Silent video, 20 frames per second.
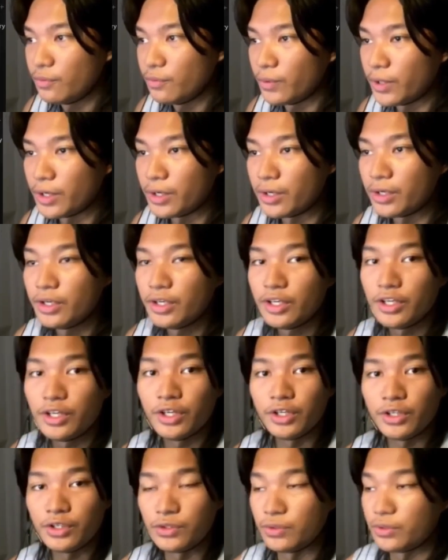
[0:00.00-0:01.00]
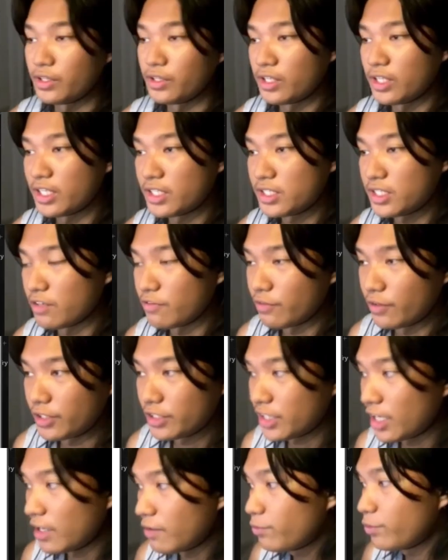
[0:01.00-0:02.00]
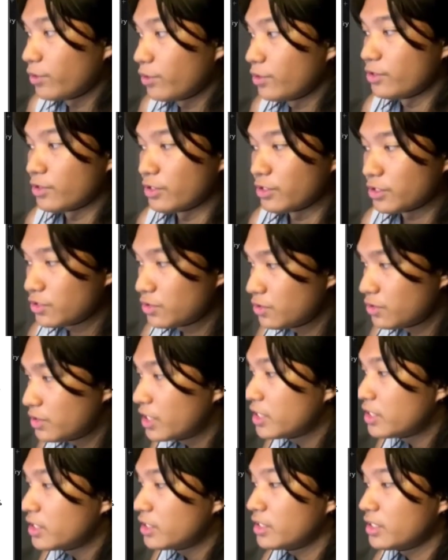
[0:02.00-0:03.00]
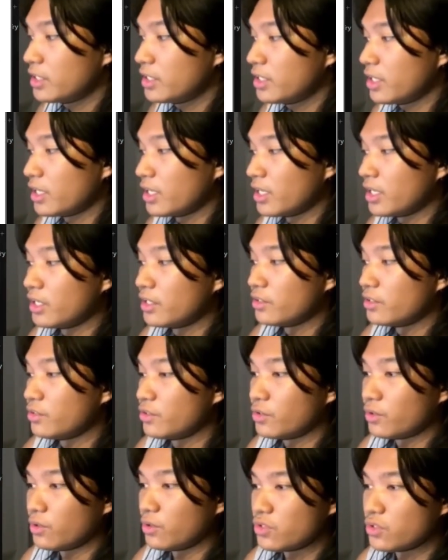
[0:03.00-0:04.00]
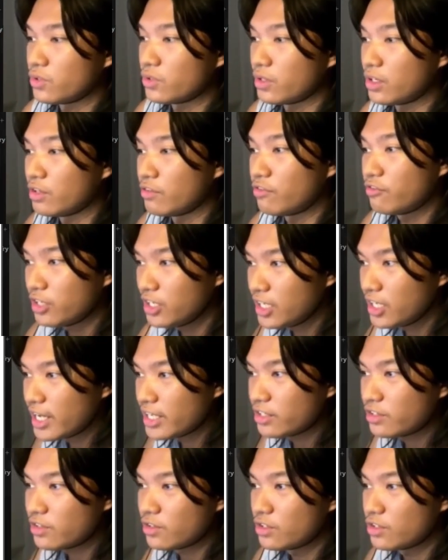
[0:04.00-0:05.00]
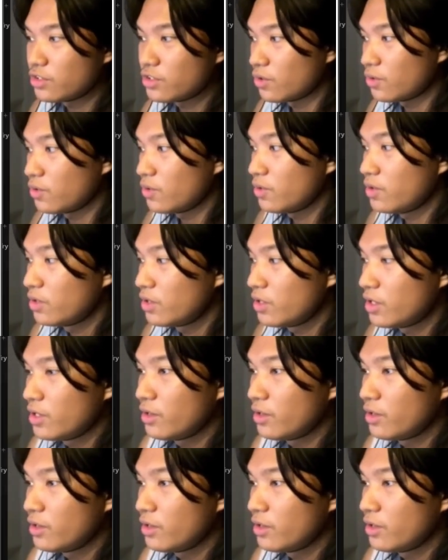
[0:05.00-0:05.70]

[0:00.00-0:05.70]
where you, let's say for example, you're a student and you're also a freelancer, so